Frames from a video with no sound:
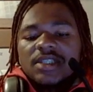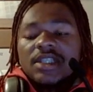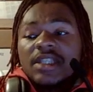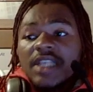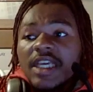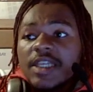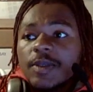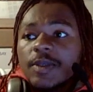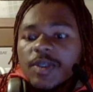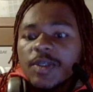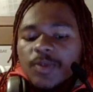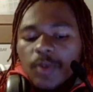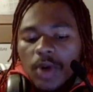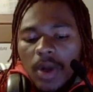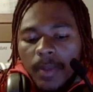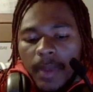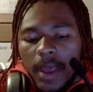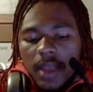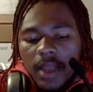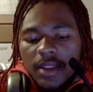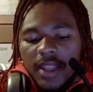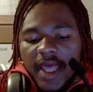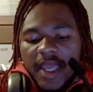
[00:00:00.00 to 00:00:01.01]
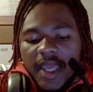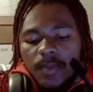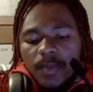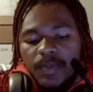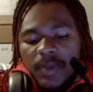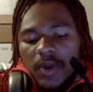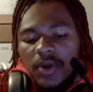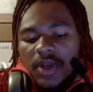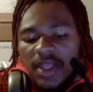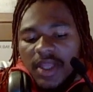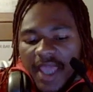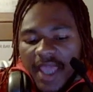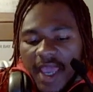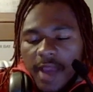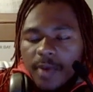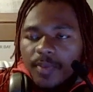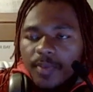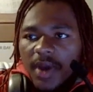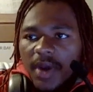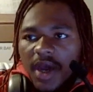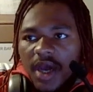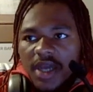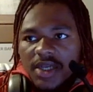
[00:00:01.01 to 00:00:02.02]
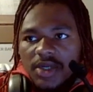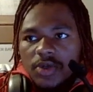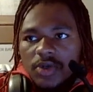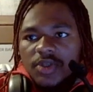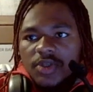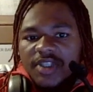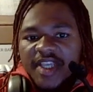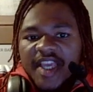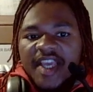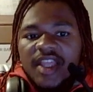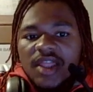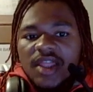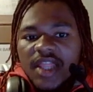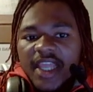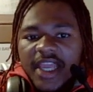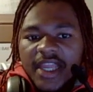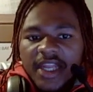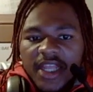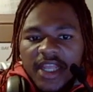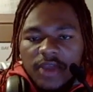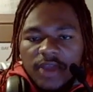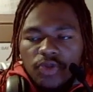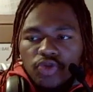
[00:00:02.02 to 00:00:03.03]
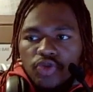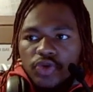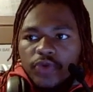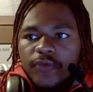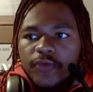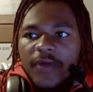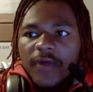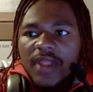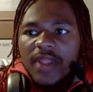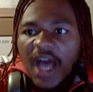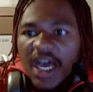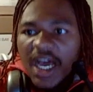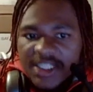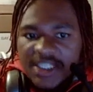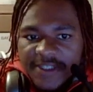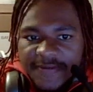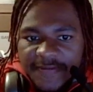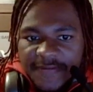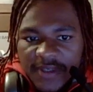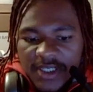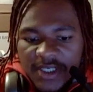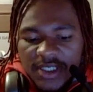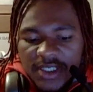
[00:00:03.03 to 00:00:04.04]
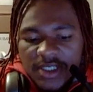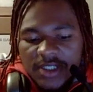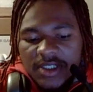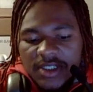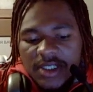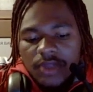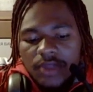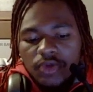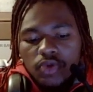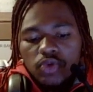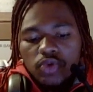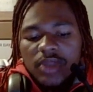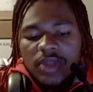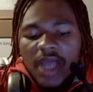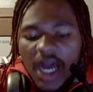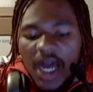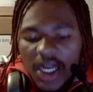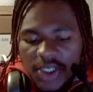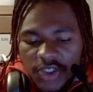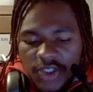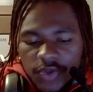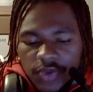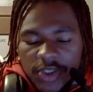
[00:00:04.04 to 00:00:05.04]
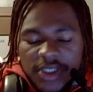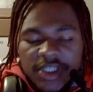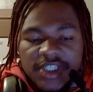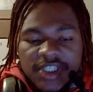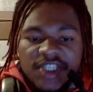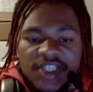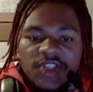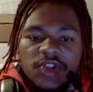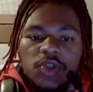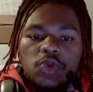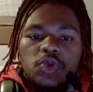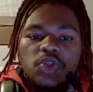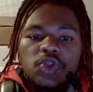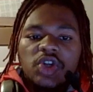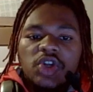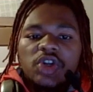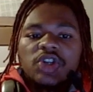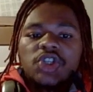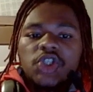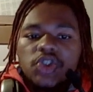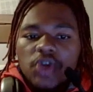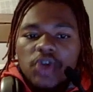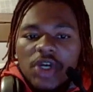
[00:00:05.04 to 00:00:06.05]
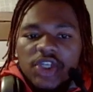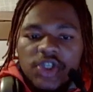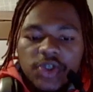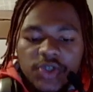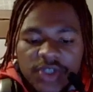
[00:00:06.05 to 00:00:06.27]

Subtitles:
This was more about like building empires and leading through philosophies and through doctrines and through certain structures